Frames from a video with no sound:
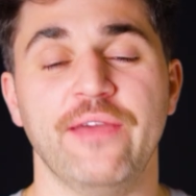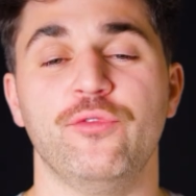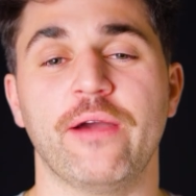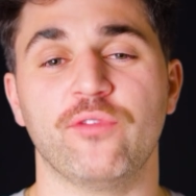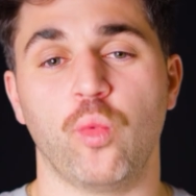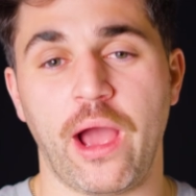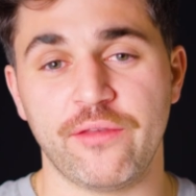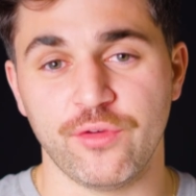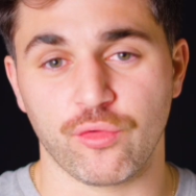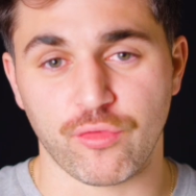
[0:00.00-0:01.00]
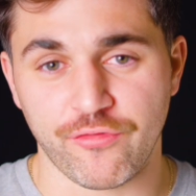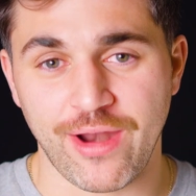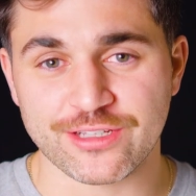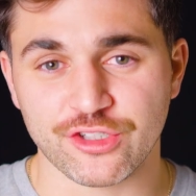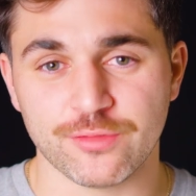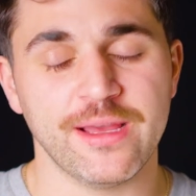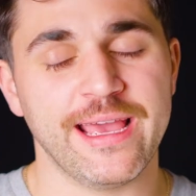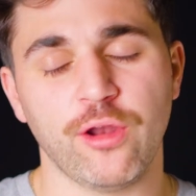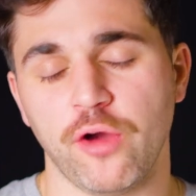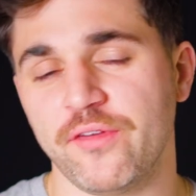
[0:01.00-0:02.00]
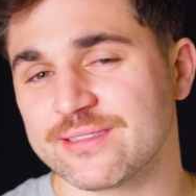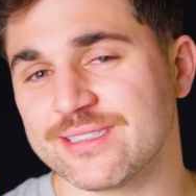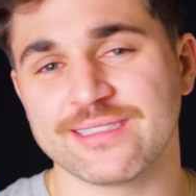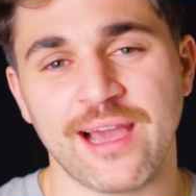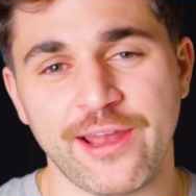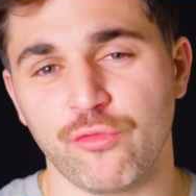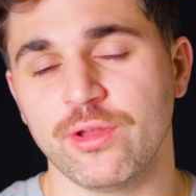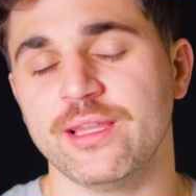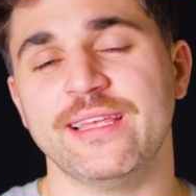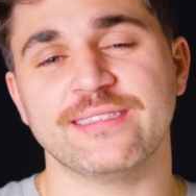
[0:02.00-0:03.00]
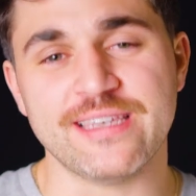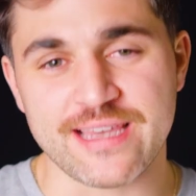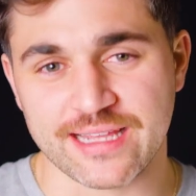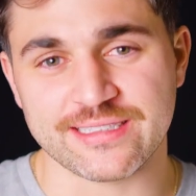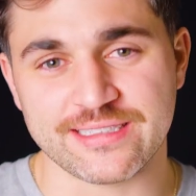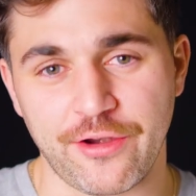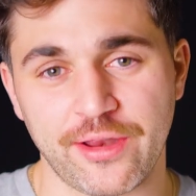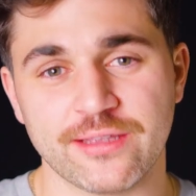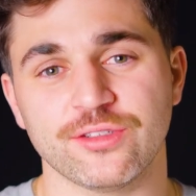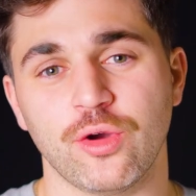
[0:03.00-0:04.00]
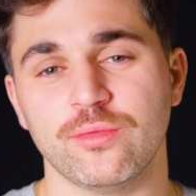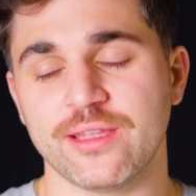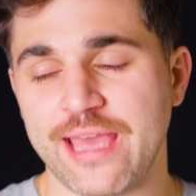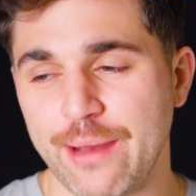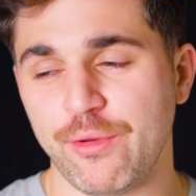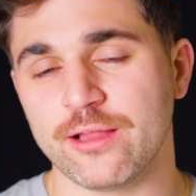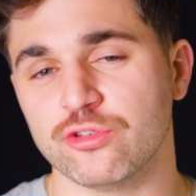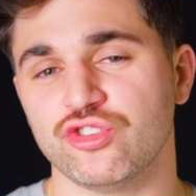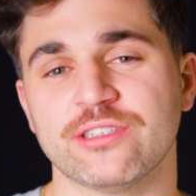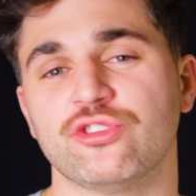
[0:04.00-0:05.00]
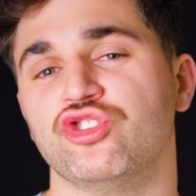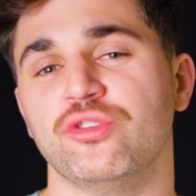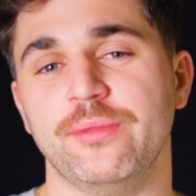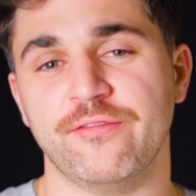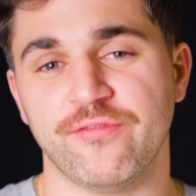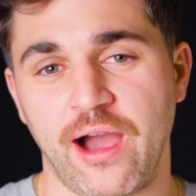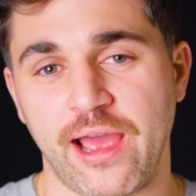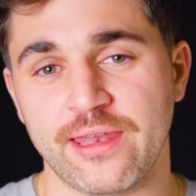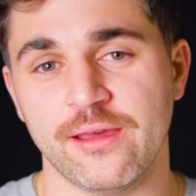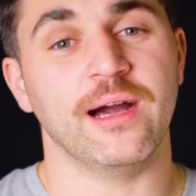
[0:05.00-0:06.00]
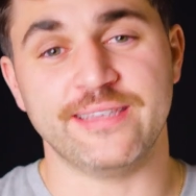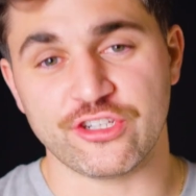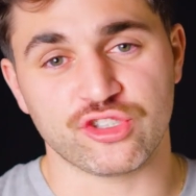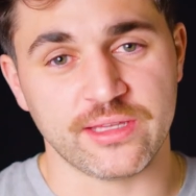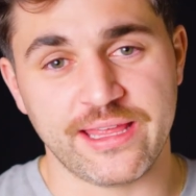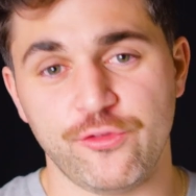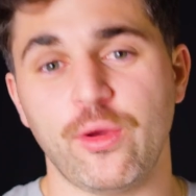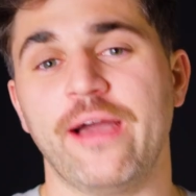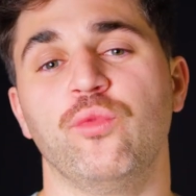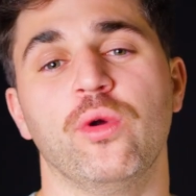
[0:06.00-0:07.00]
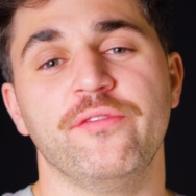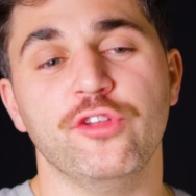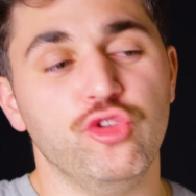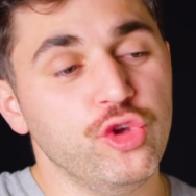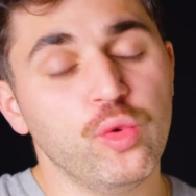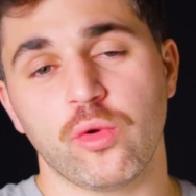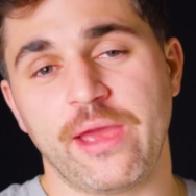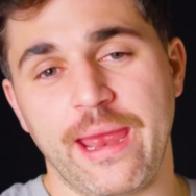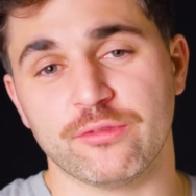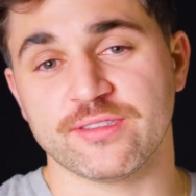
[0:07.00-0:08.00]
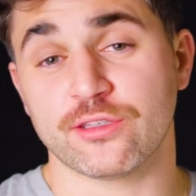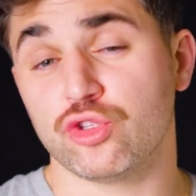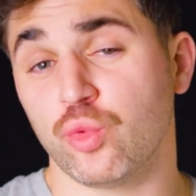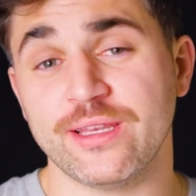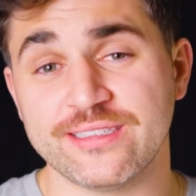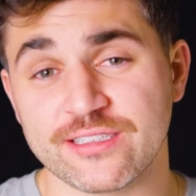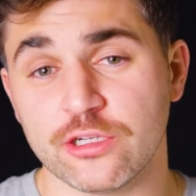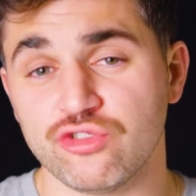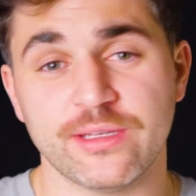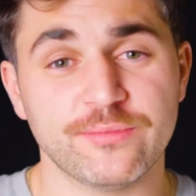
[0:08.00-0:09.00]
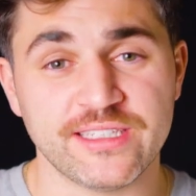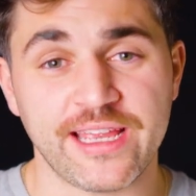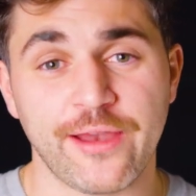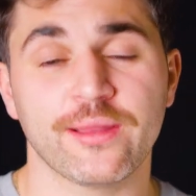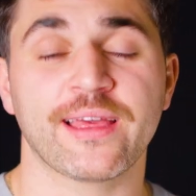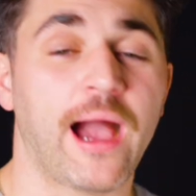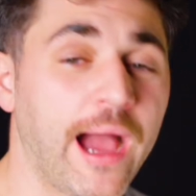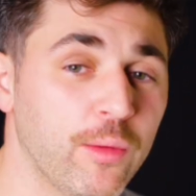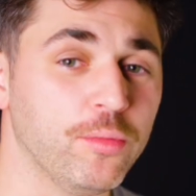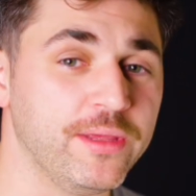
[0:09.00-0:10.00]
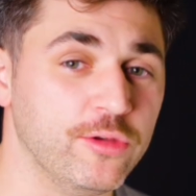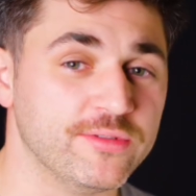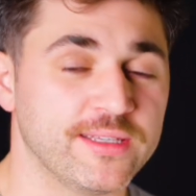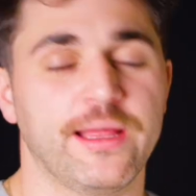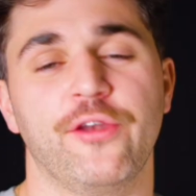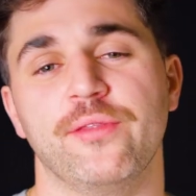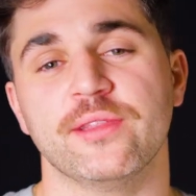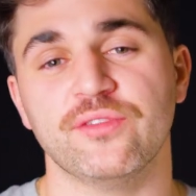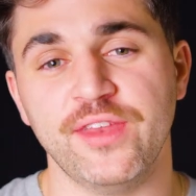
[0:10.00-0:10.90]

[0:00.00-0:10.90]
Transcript: If you have a wide field refractor, an off-axis guider really isn't necessary, so the camera angle adjuster should be fine. Additionally, if you have one of the duo cameras like the 2600 MCA like I will be using later in this